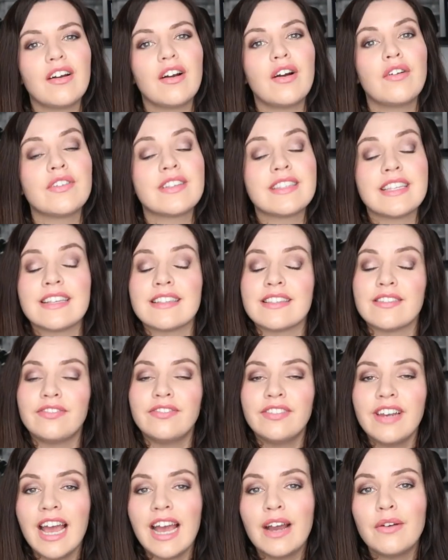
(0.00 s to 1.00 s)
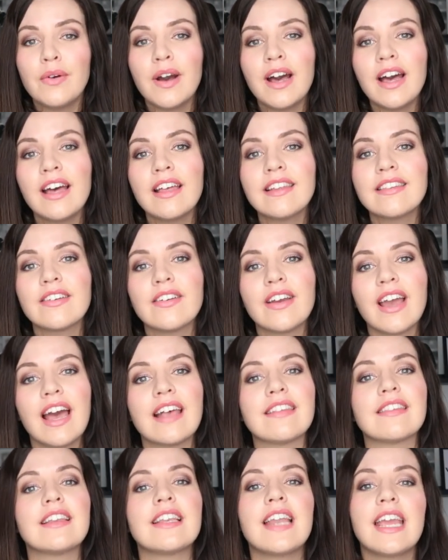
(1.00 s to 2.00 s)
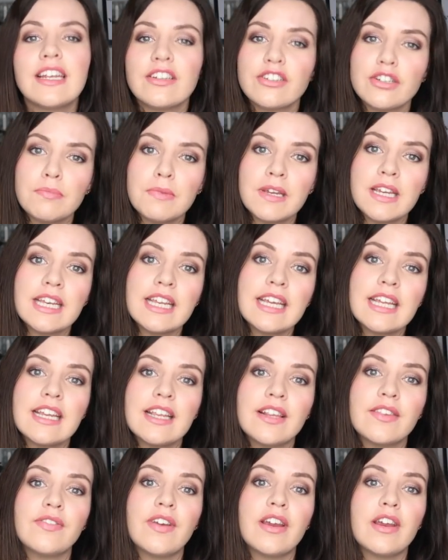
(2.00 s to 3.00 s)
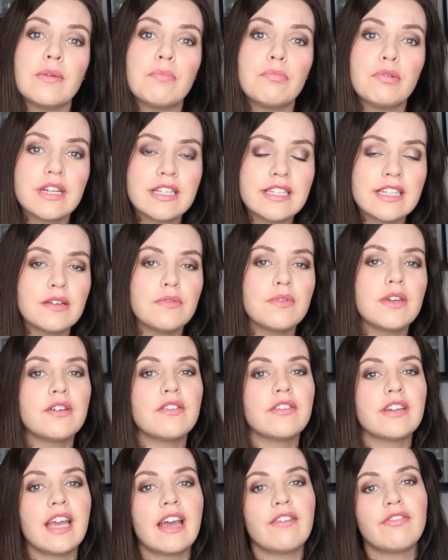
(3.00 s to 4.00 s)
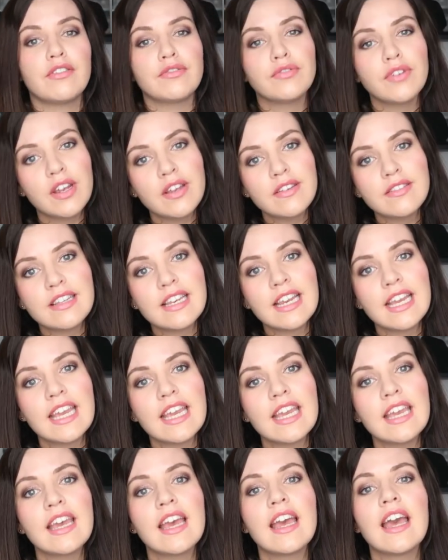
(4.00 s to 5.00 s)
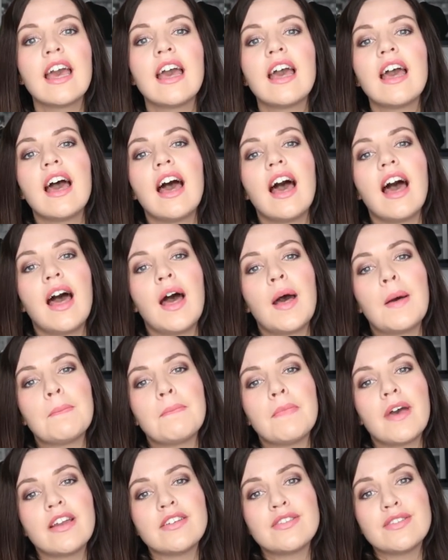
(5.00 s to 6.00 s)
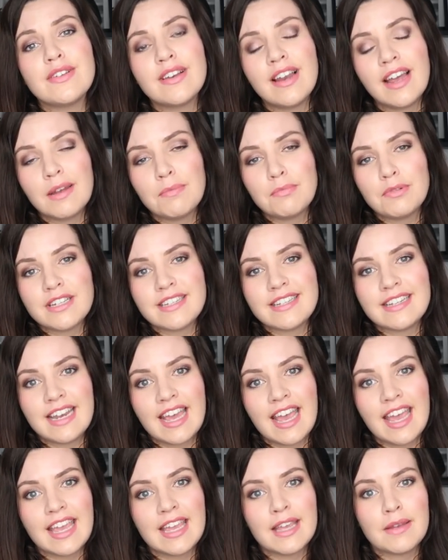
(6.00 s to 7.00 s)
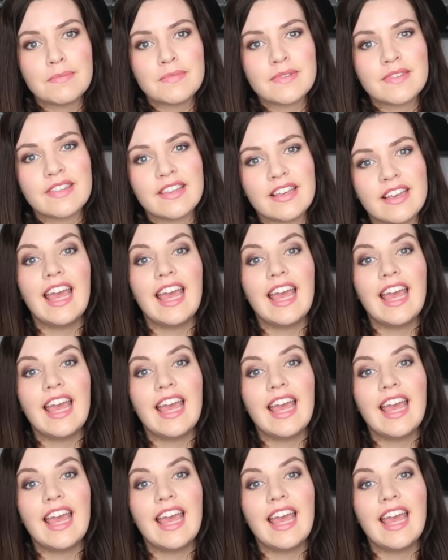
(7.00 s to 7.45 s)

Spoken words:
Obviously it's a flower, so it has a nature meaning. It's very pretty. We already have a Rosalie. I do like pretty names.